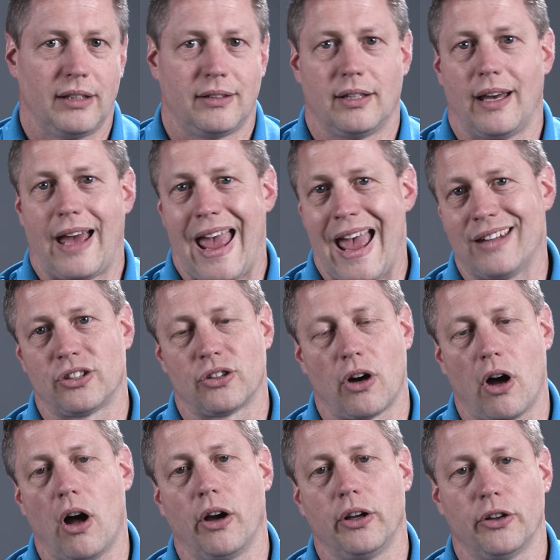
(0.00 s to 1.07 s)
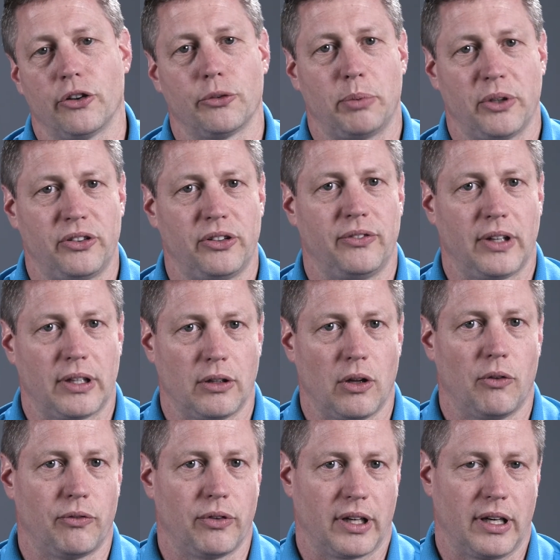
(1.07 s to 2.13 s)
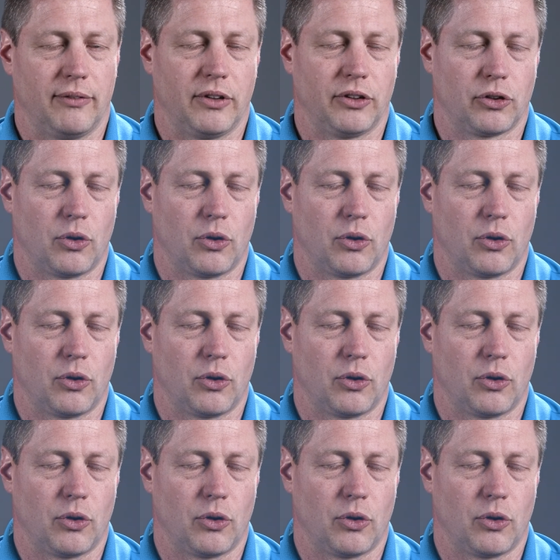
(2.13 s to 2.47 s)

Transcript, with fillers: to answer all your specific loan forgiveness